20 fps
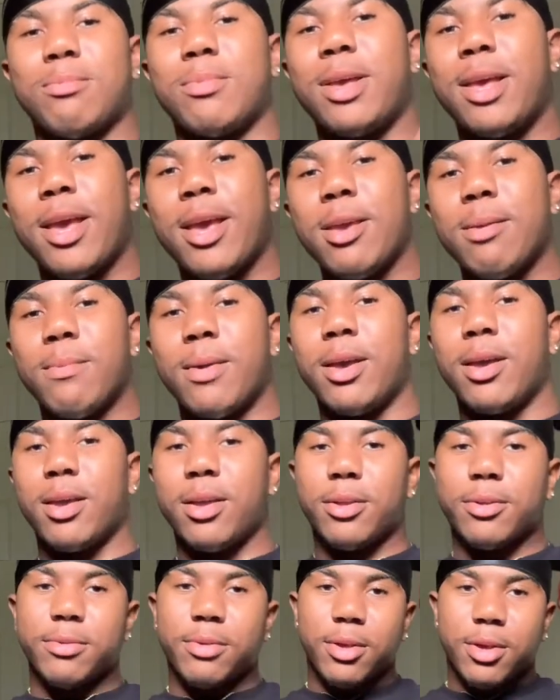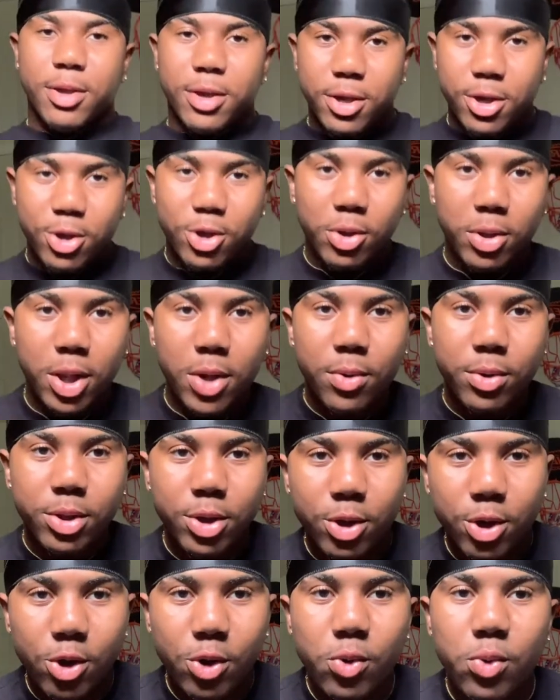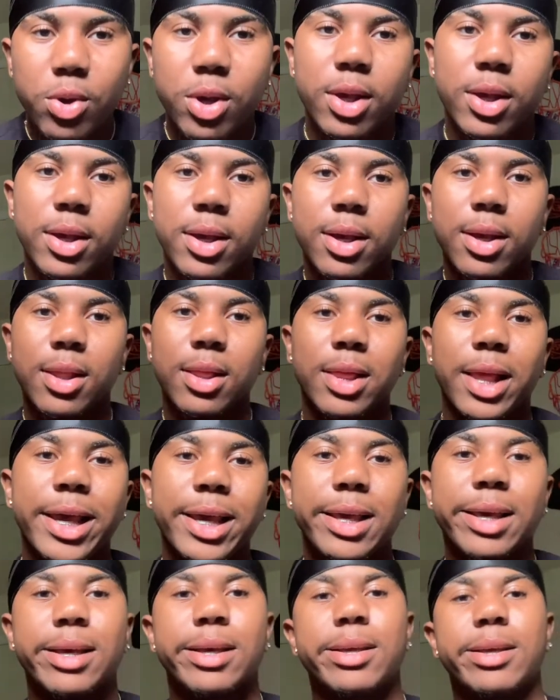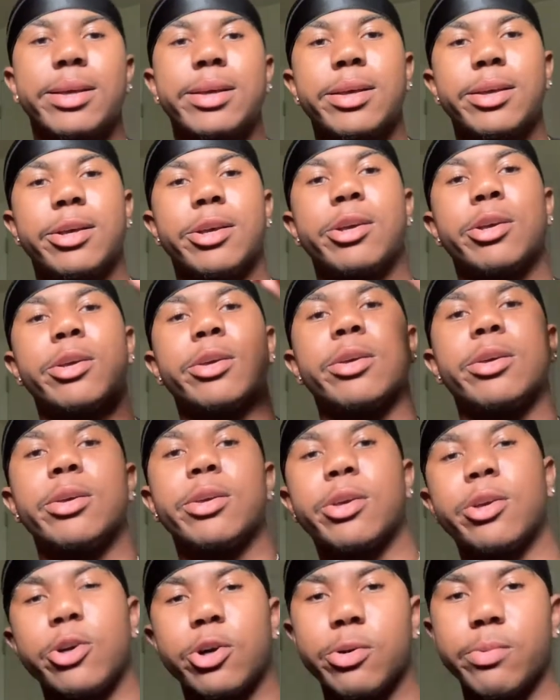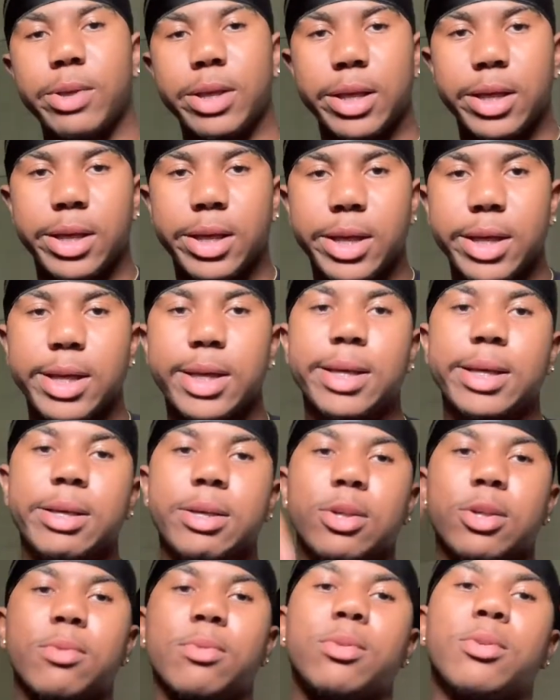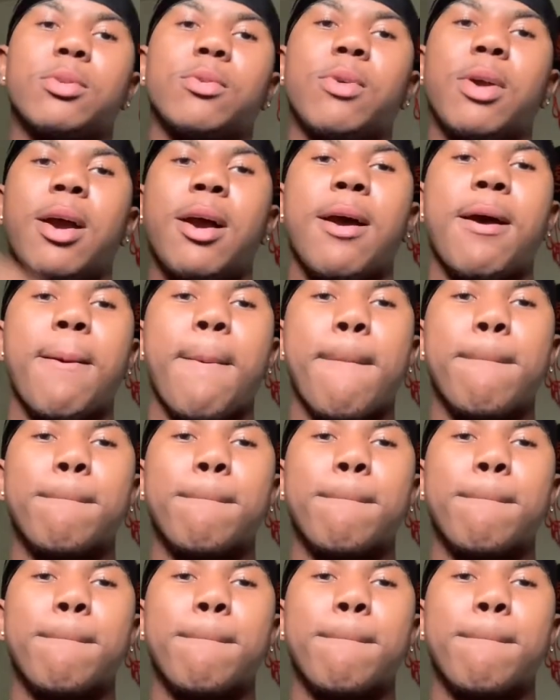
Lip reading: Hey, man. You know what to do. Like, comment, subscribe.